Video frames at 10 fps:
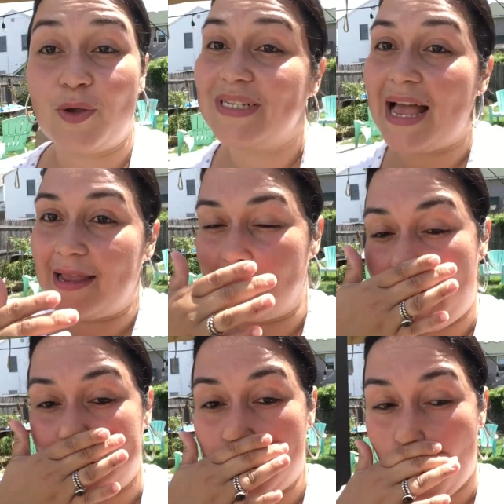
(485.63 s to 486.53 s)
So it's hot, you
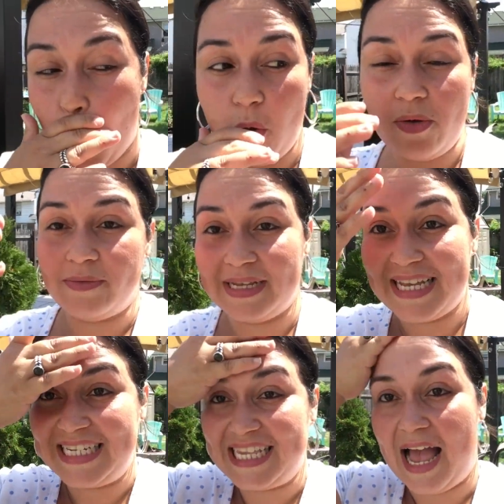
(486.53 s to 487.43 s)
guys. Oh,
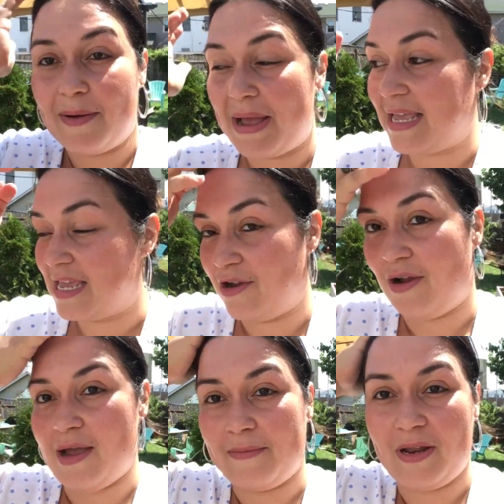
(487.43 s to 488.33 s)
it is hot back here.
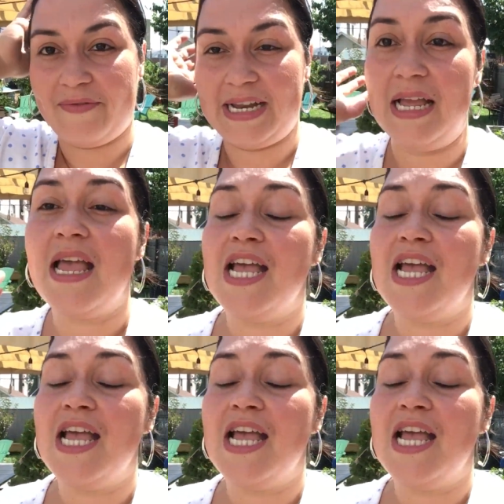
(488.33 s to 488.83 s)
I'm loving it.